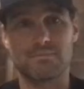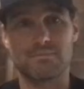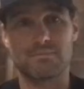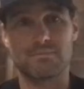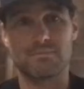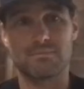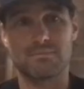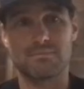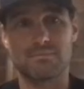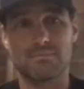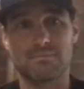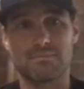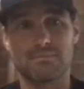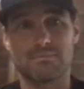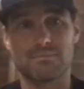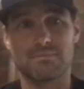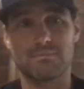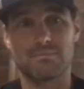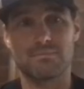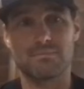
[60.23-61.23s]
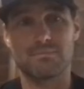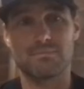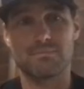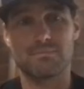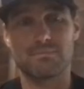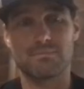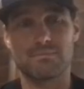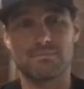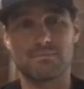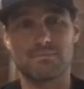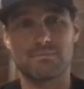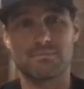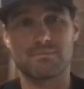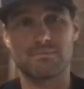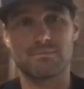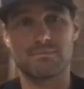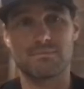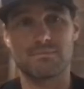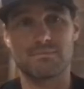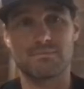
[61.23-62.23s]

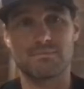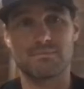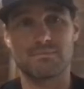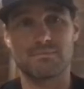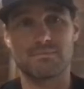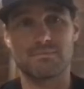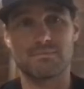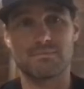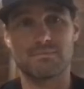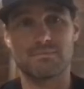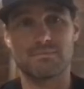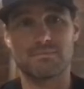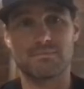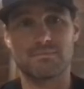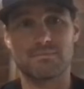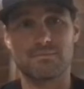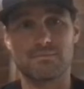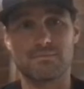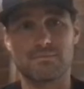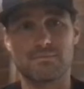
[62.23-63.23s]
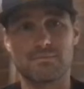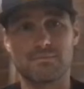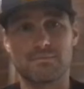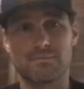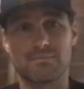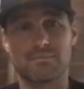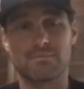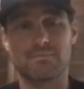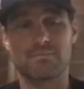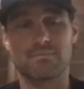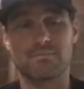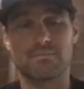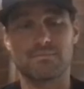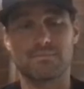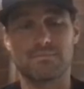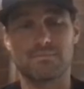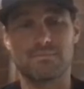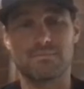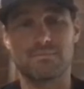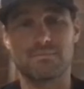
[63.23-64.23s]

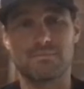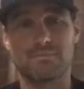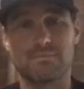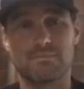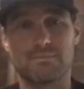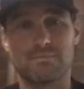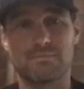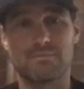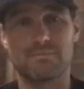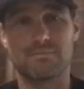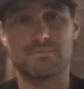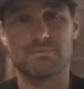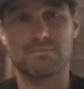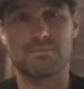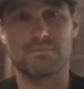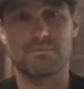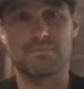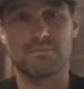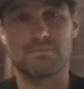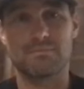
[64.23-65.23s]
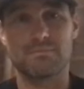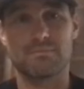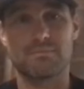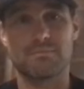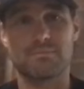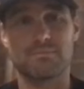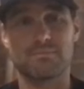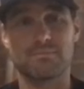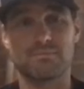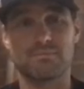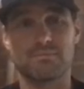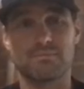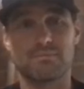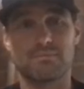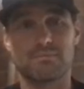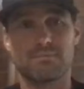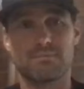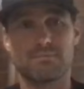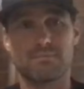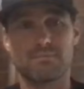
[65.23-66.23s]

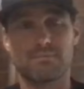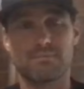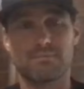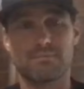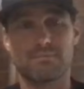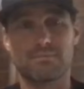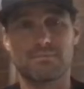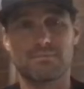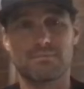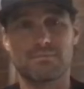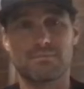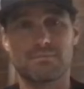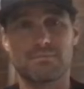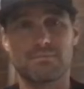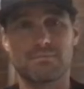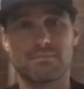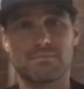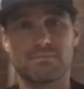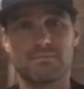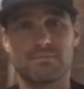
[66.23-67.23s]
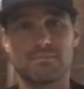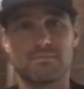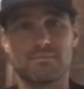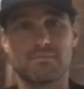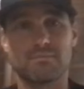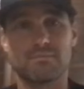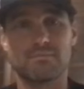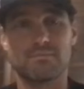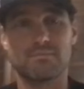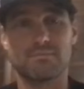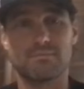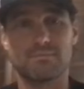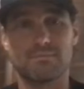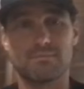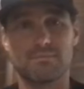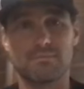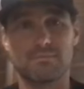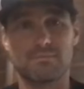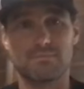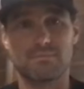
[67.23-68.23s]
(not speaking)